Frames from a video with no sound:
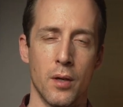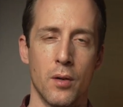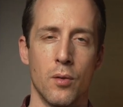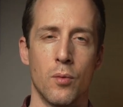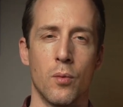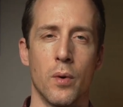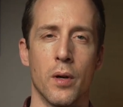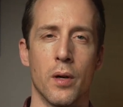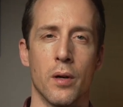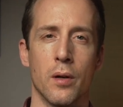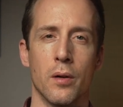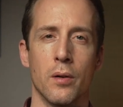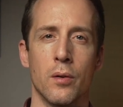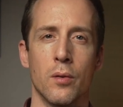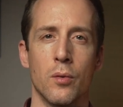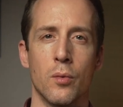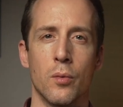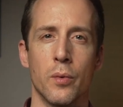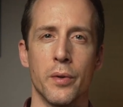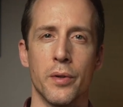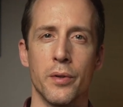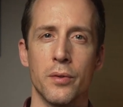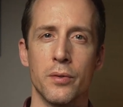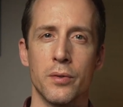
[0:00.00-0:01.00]
where
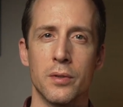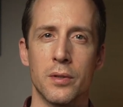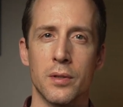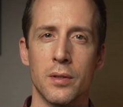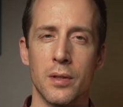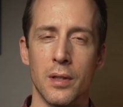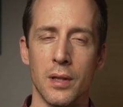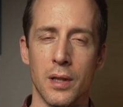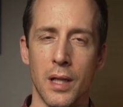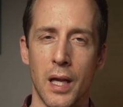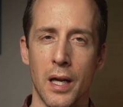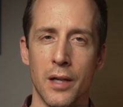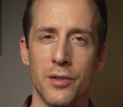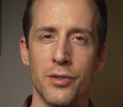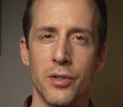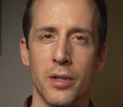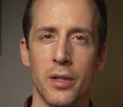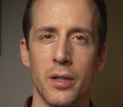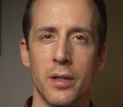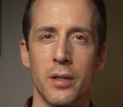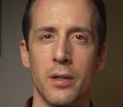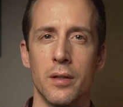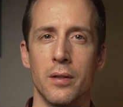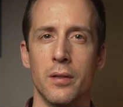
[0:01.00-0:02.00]
we use
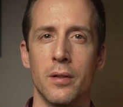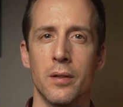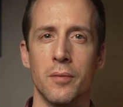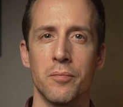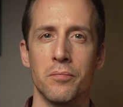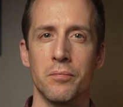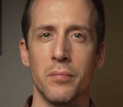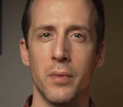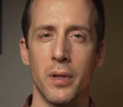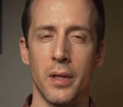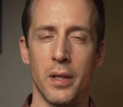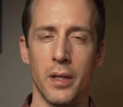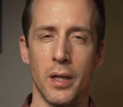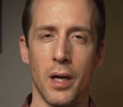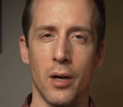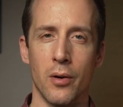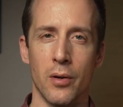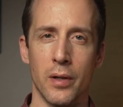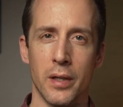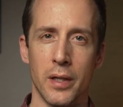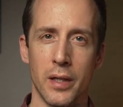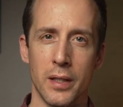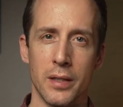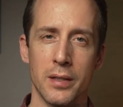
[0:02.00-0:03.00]
logic and
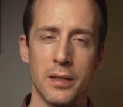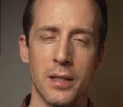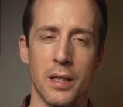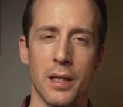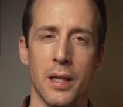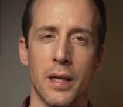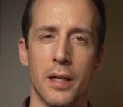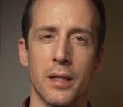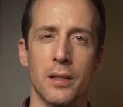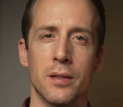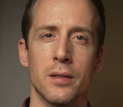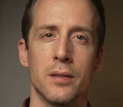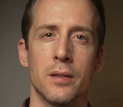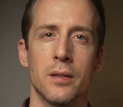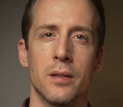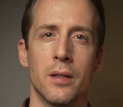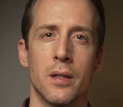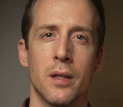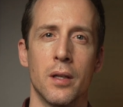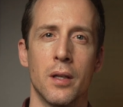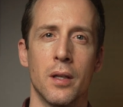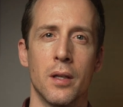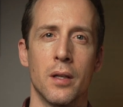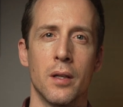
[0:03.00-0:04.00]
our intellect,
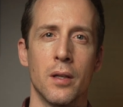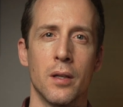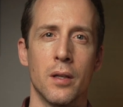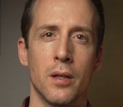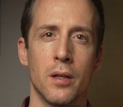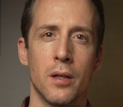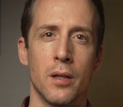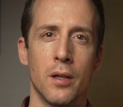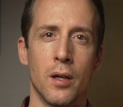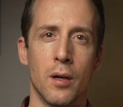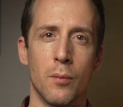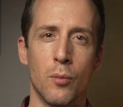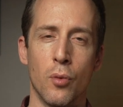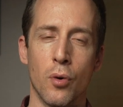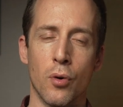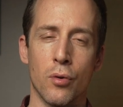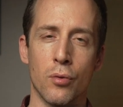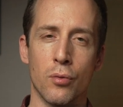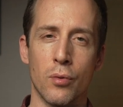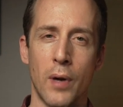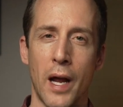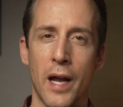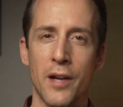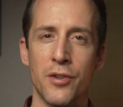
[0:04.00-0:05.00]
a
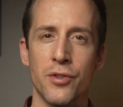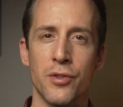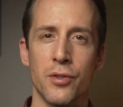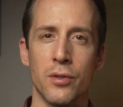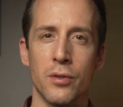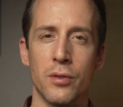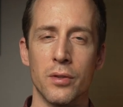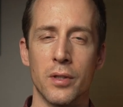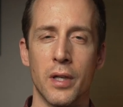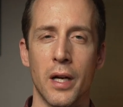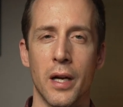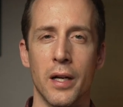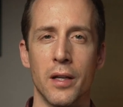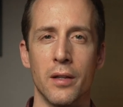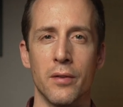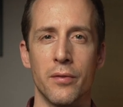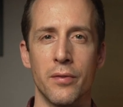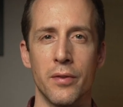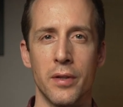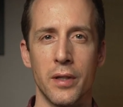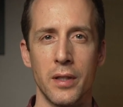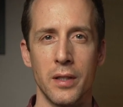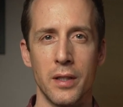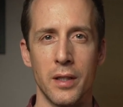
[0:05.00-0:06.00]
more rational kind of
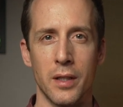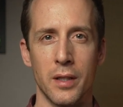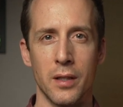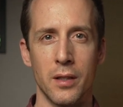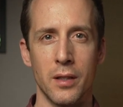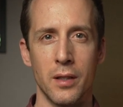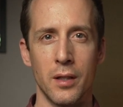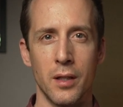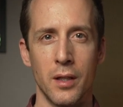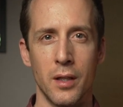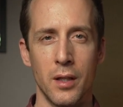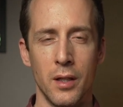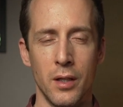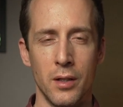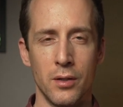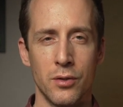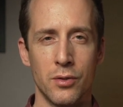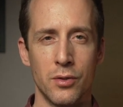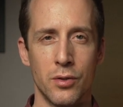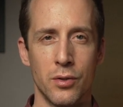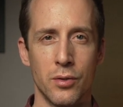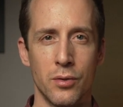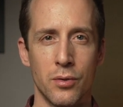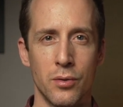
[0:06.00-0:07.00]
thinking,
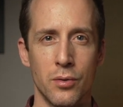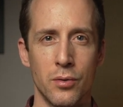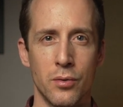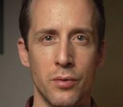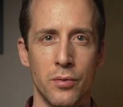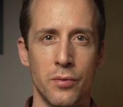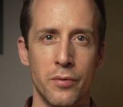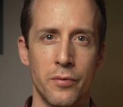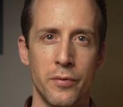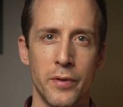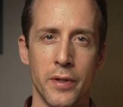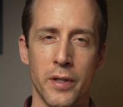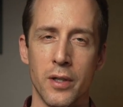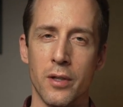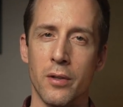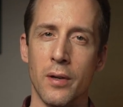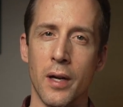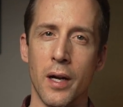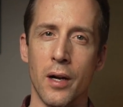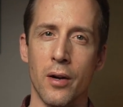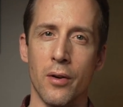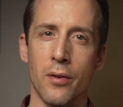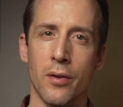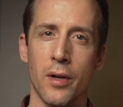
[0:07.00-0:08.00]
to figure
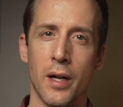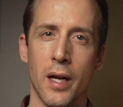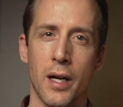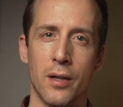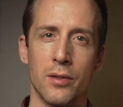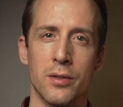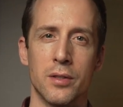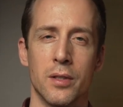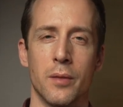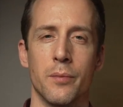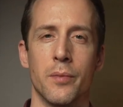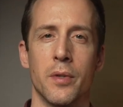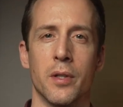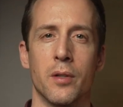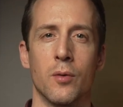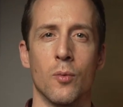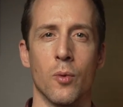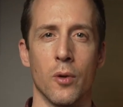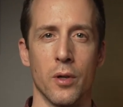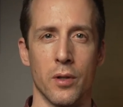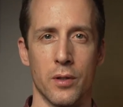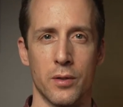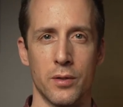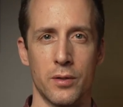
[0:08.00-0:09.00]
out how something
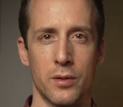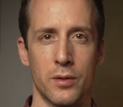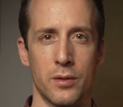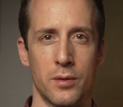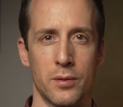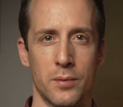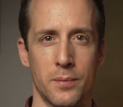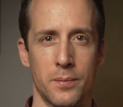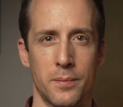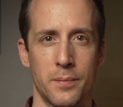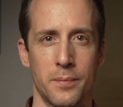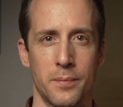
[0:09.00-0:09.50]
works.